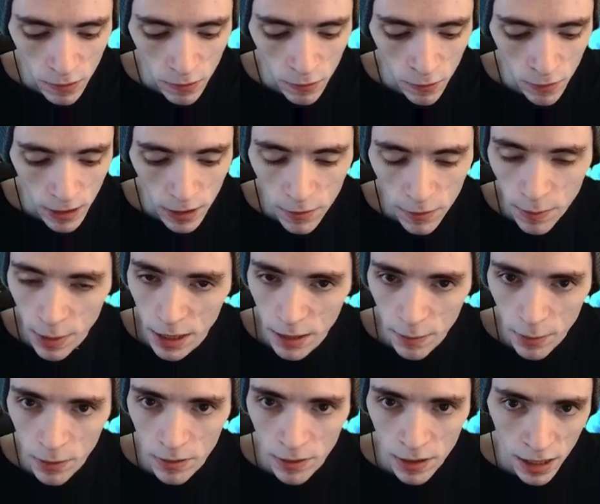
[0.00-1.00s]
real
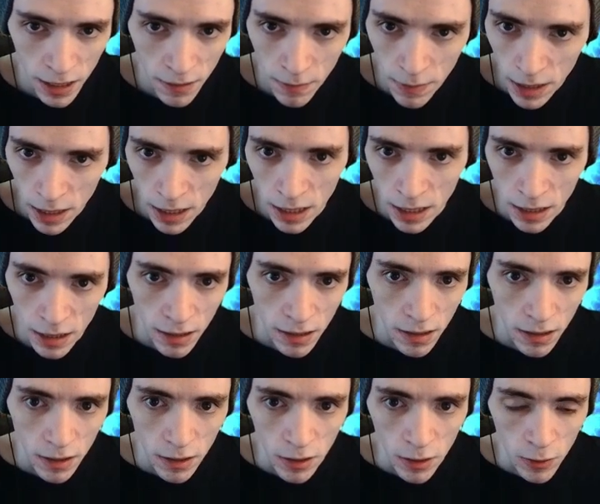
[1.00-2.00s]
people like me
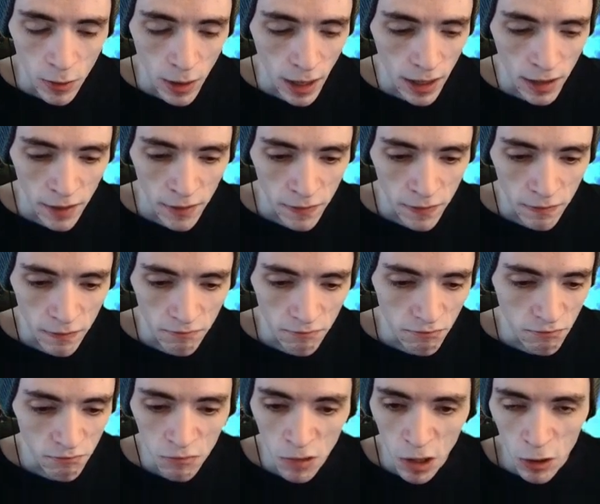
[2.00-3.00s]
who have
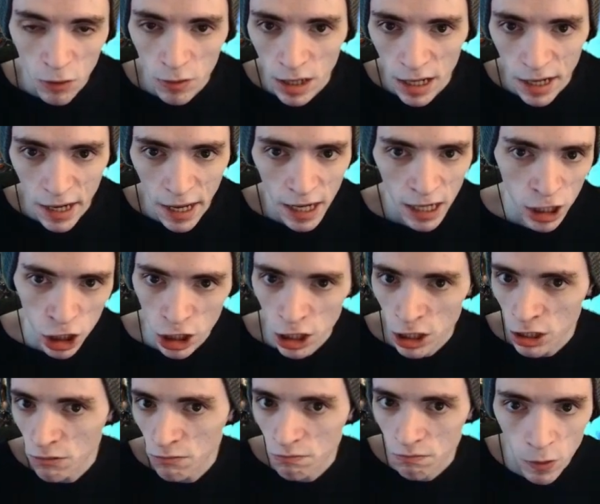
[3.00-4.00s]
no
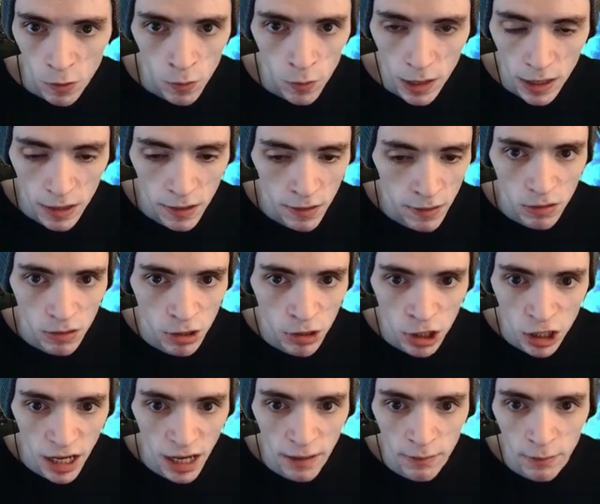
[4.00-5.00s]
connection with
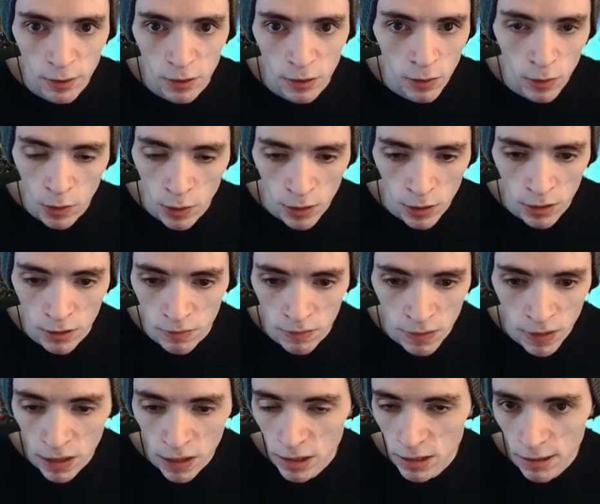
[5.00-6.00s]
Janebu or
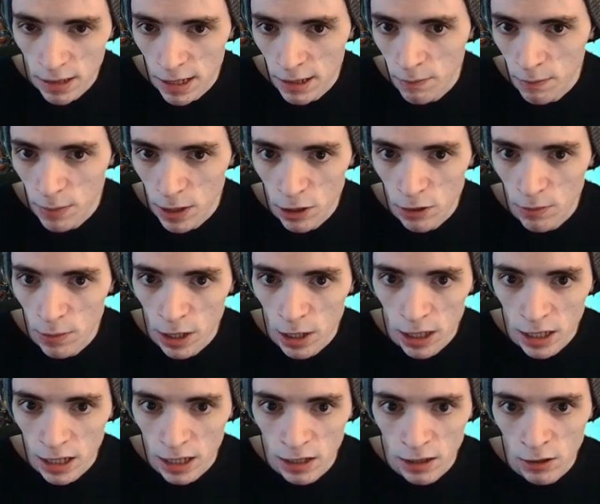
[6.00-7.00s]
this like mirror
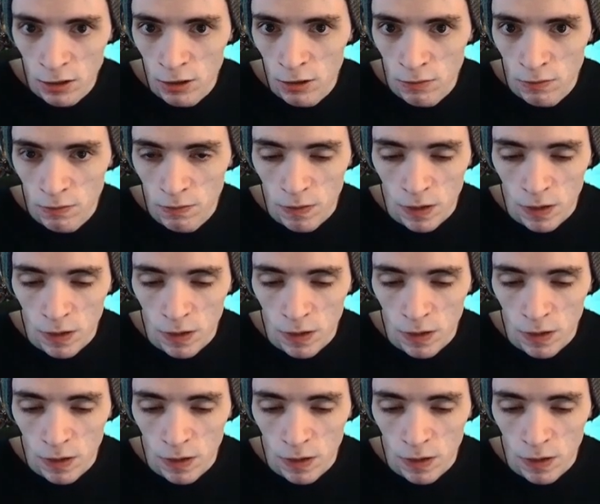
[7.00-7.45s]
market, or